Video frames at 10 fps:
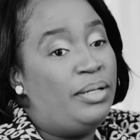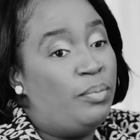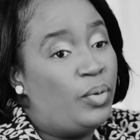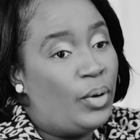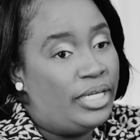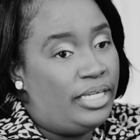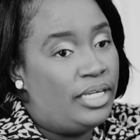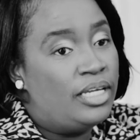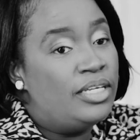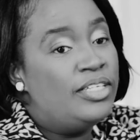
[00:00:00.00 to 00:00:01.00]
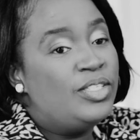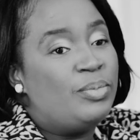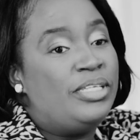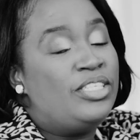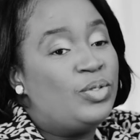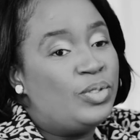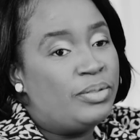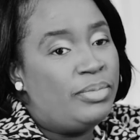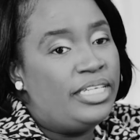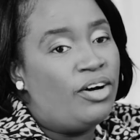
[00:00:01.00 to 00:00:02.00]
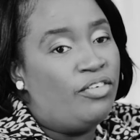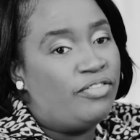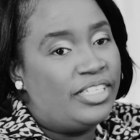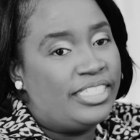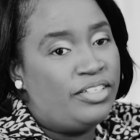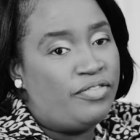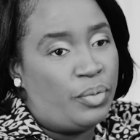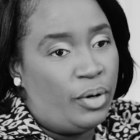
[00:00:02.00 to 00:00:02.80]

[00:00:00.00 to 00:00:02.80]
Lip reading: employee to be suitably outfitted for